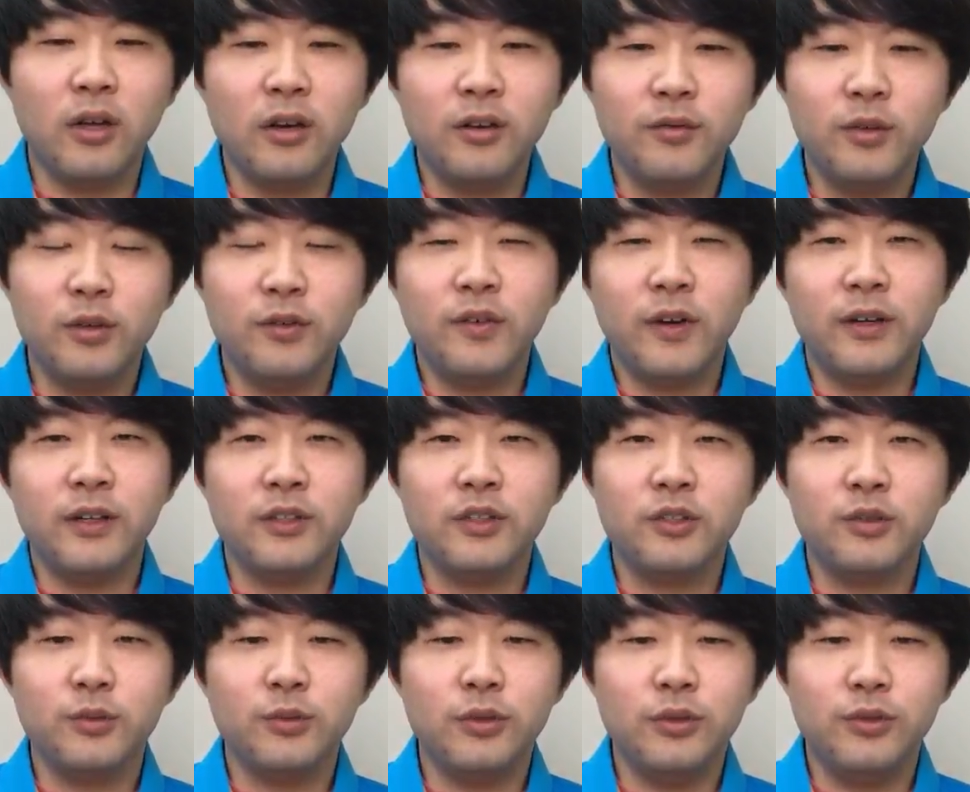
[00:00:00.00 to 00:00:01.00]
I know a lot
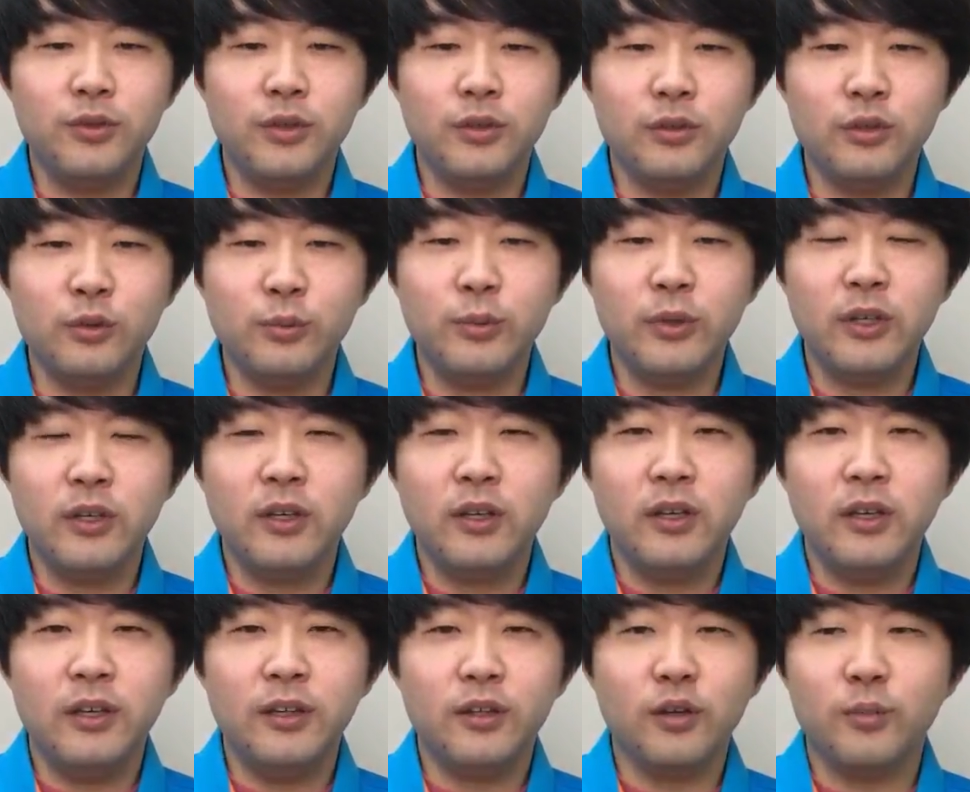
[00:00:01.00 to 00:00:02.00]
of you find us through
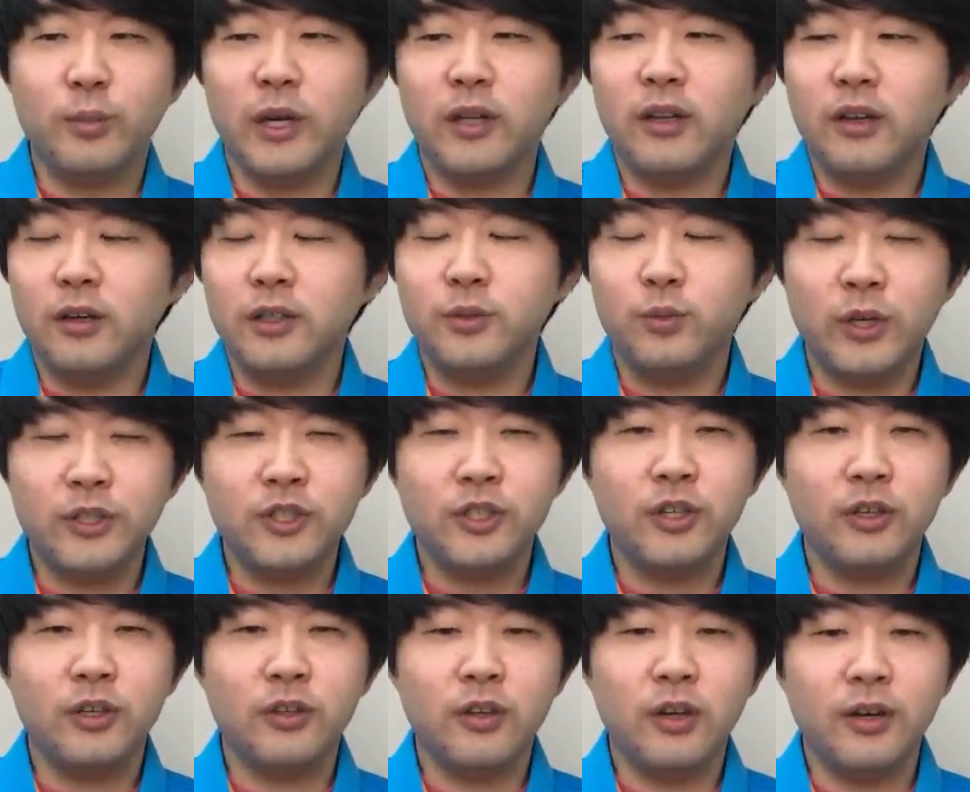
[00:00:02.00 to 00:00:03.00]
YouTube, either
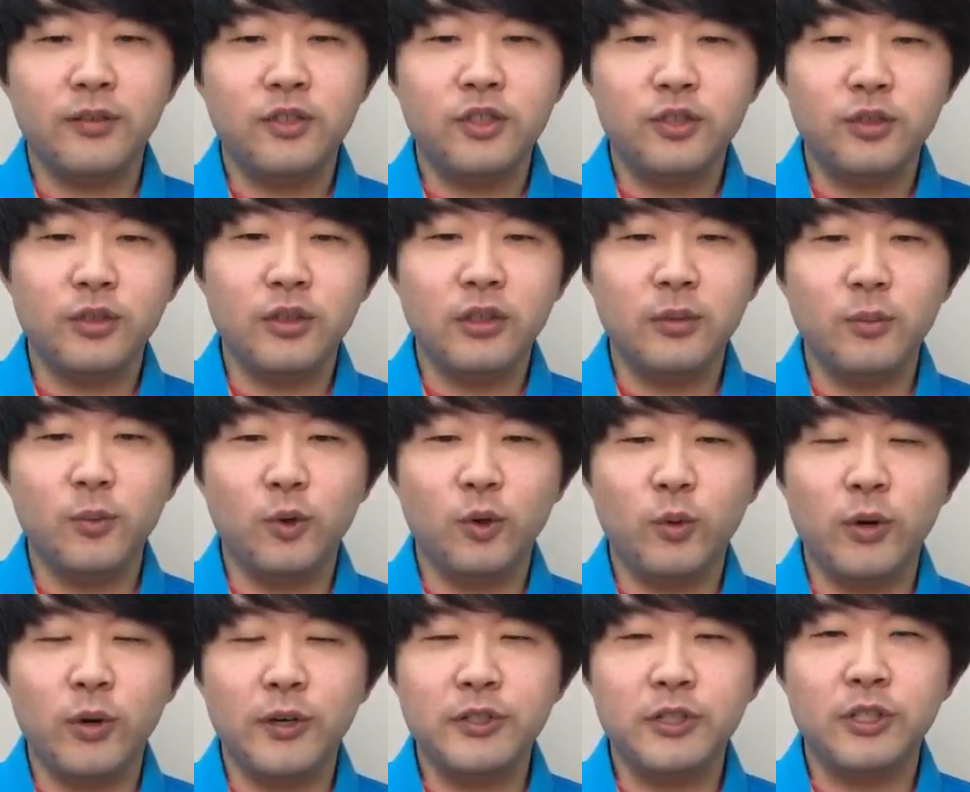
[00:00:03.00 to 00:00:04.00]
by watching our live
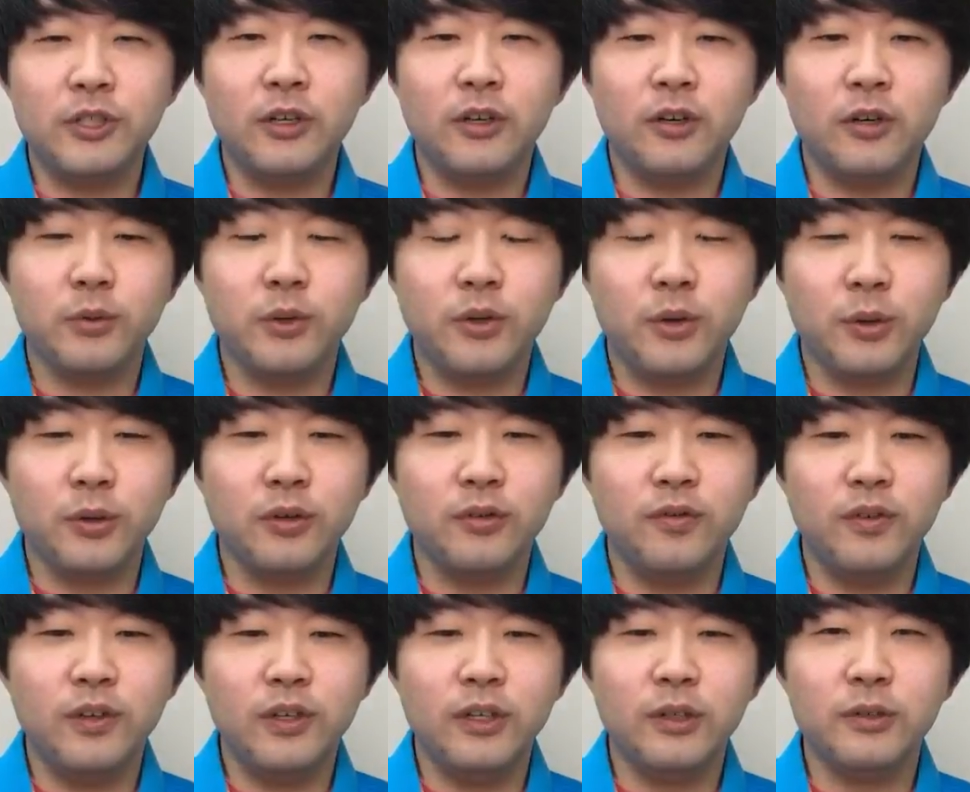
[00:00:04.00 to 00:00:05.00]
stream or watching our
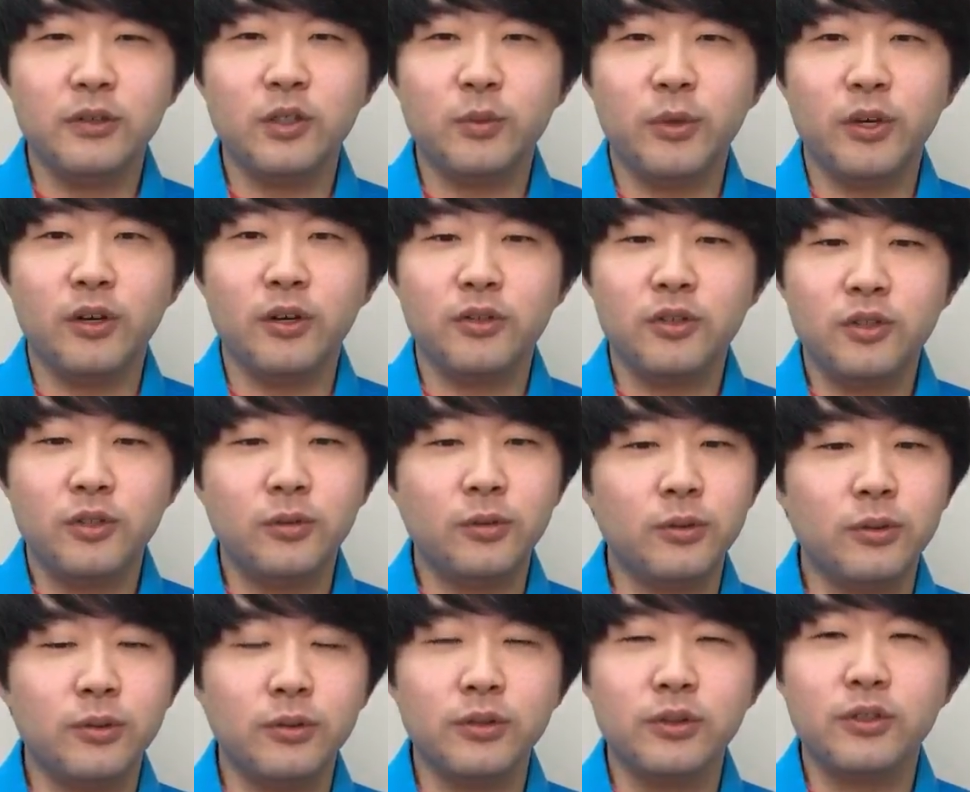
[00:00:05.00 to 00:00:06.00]
recorded videos about our
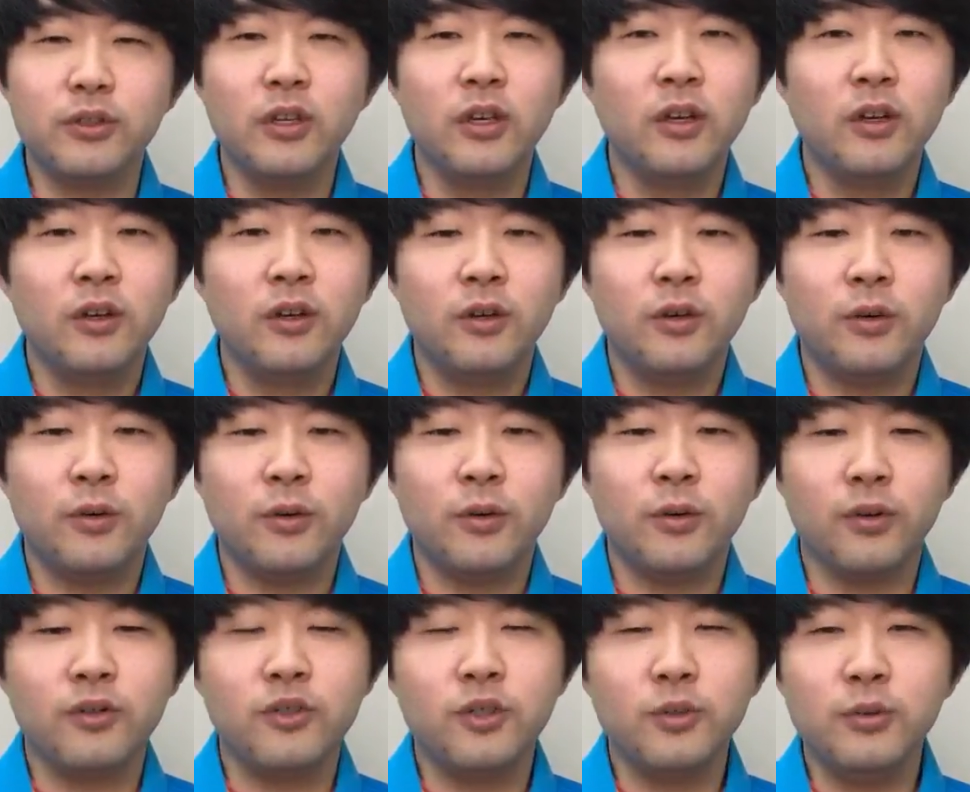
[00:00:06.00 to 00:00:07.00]
schools,
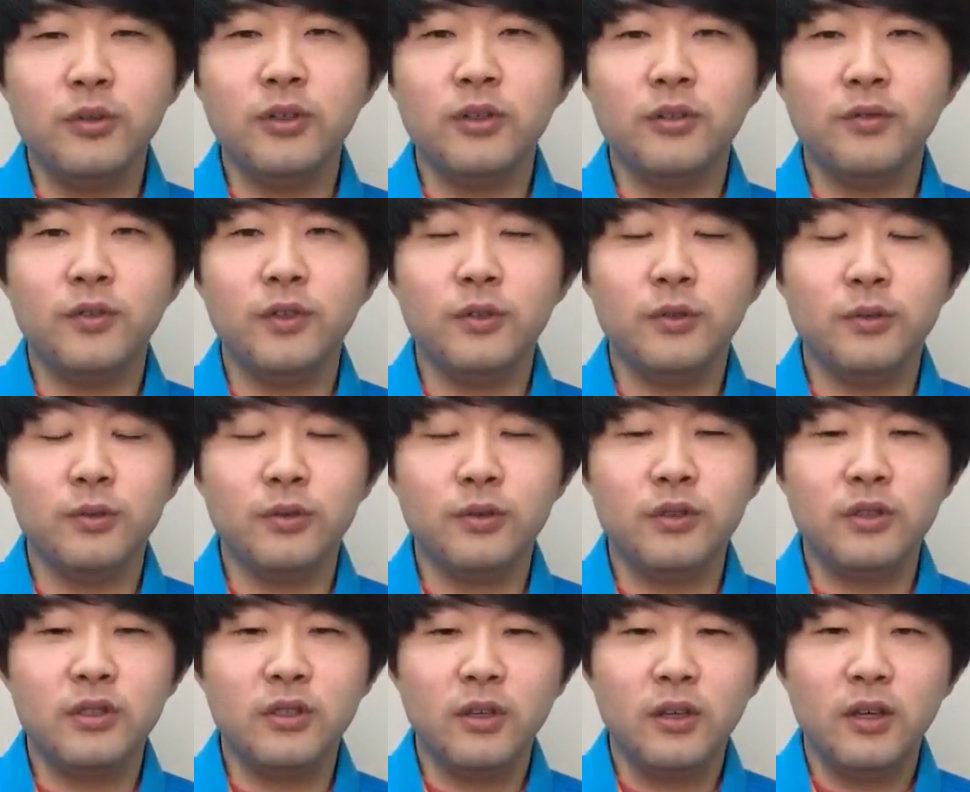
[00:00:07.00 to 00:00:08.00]
or student
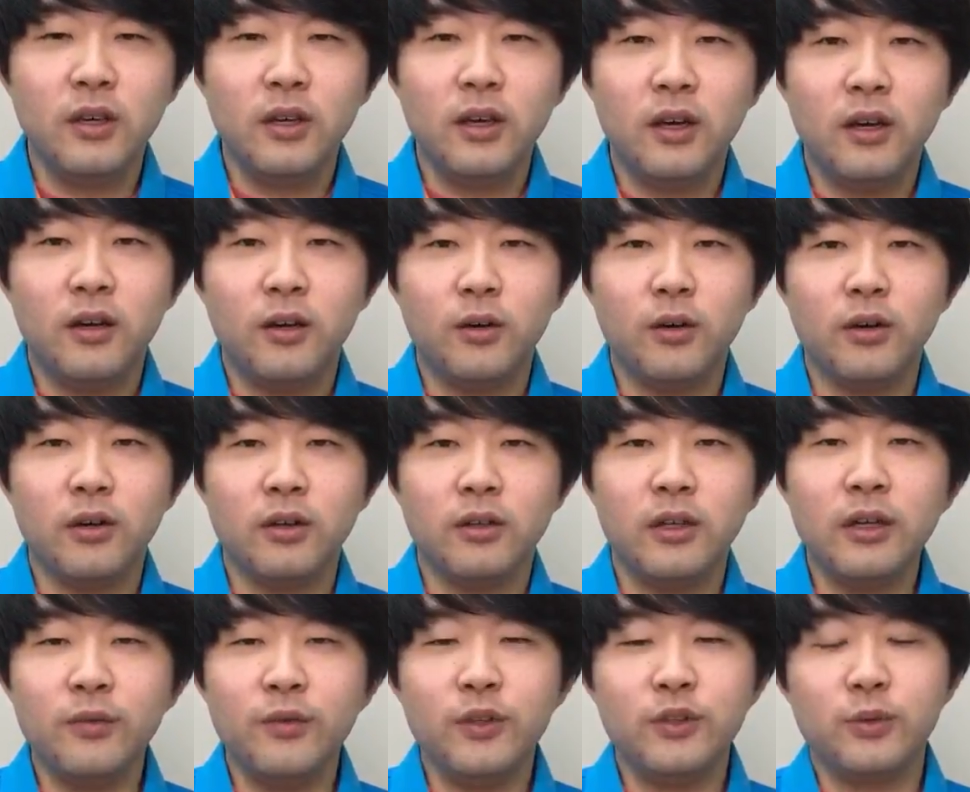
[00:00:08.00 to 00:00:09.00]
interviews, or
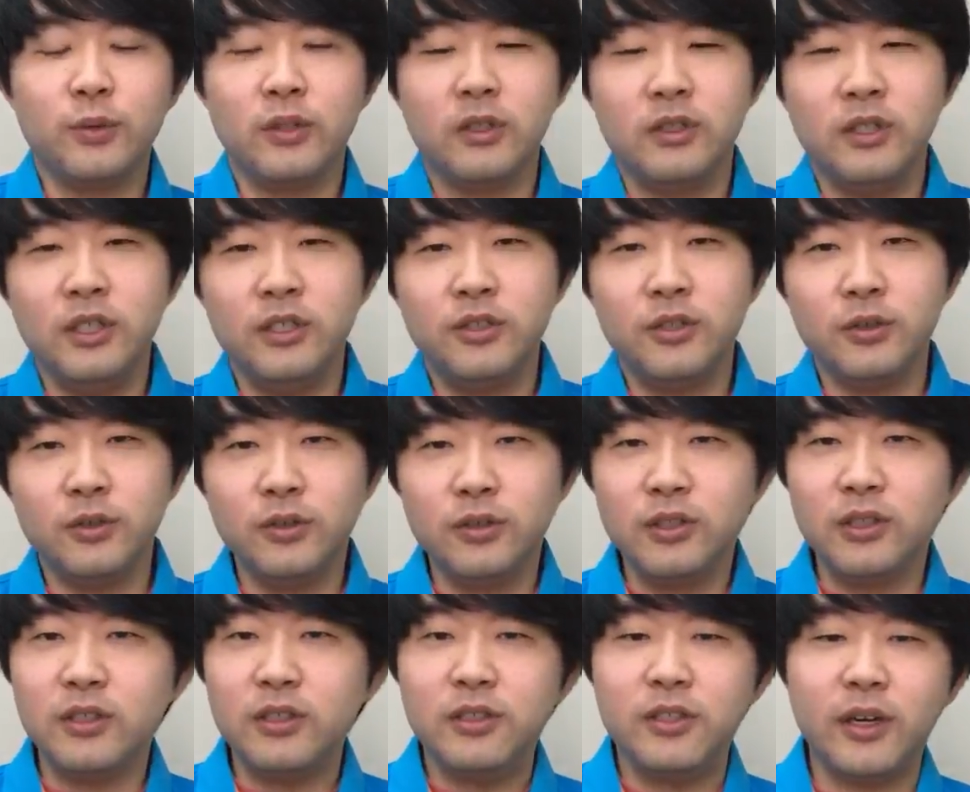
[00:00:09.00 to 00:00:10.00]
interviews with the teachers and
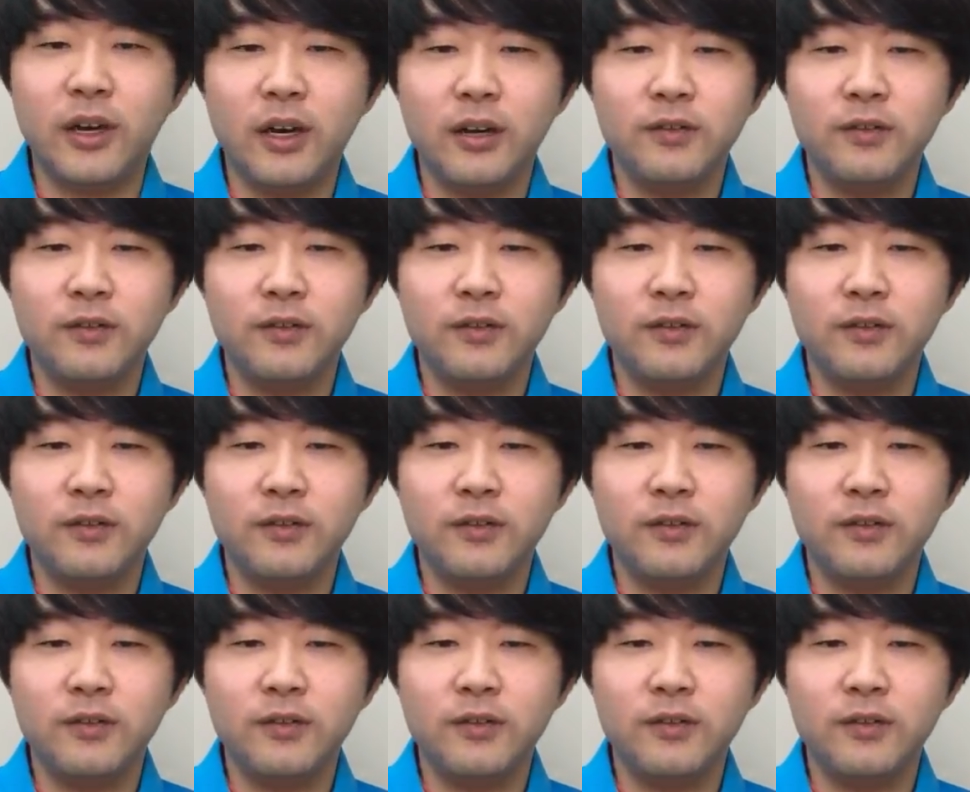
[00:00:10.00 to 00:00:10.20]
staff.